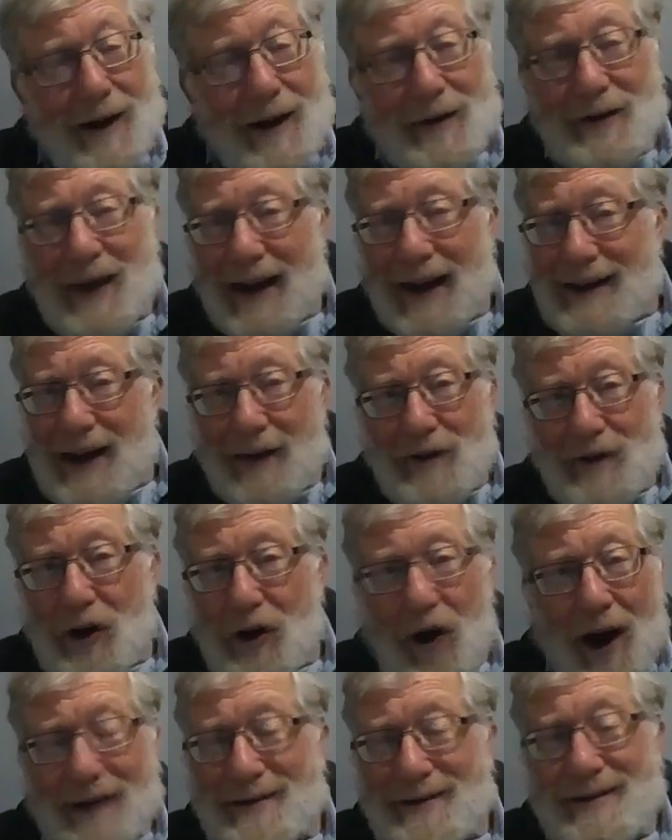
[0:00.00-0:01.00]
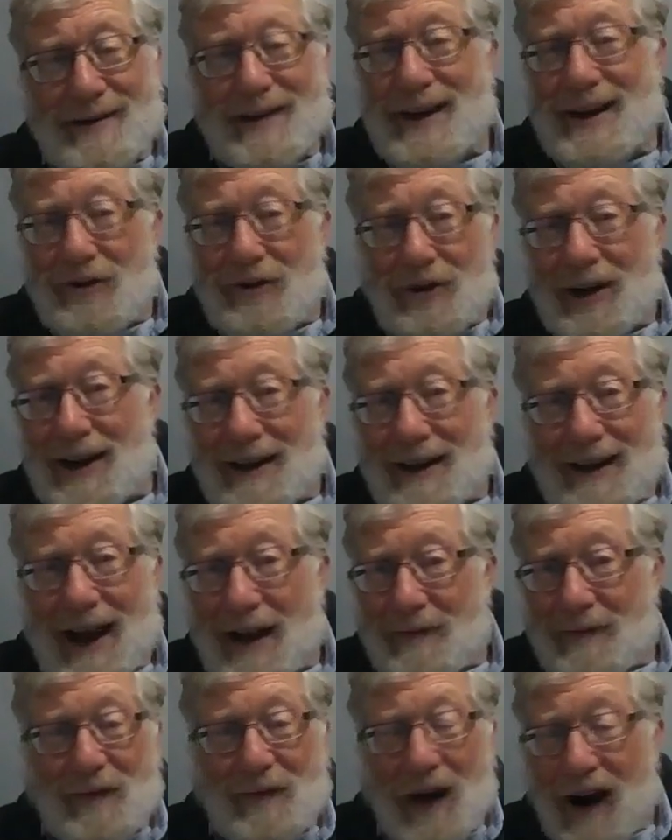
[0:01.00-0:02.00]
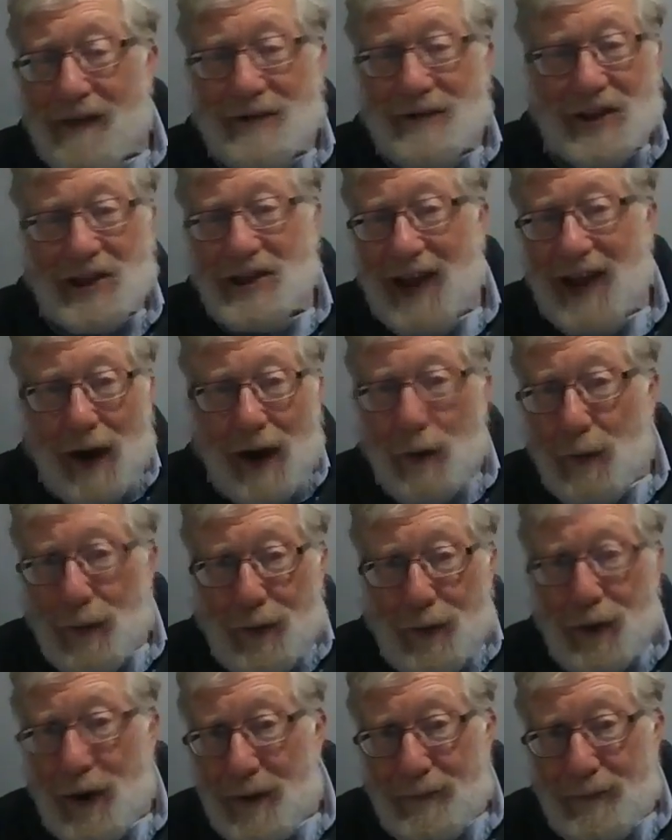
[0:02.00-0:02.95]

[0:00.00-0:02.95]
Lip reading: They never got nearly that far south